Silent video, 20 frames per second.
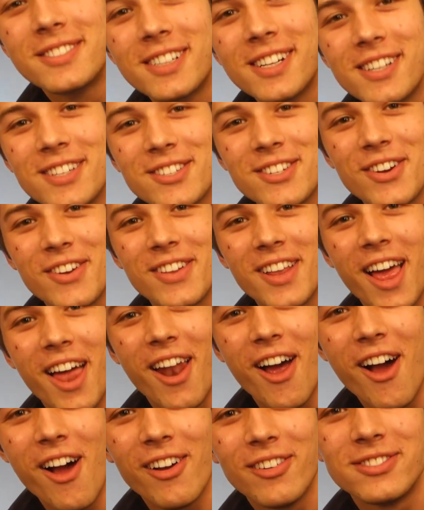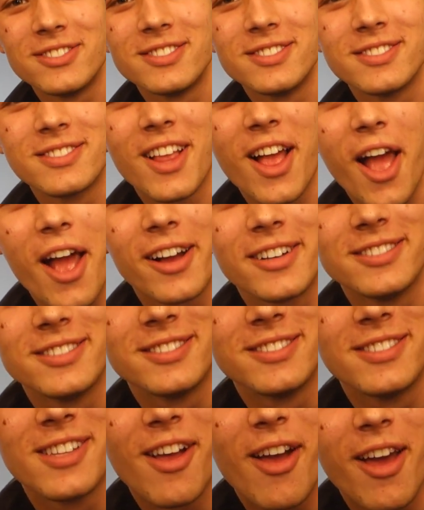I'm gonna turn that off.
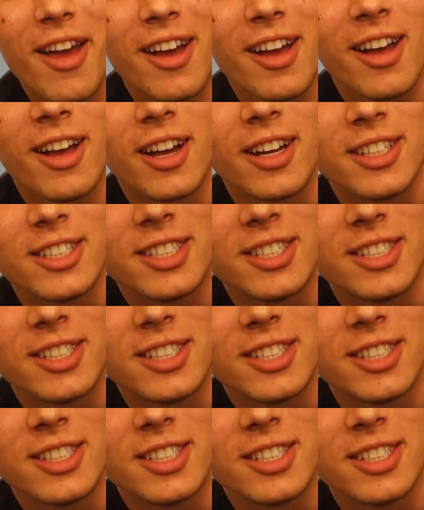Ah,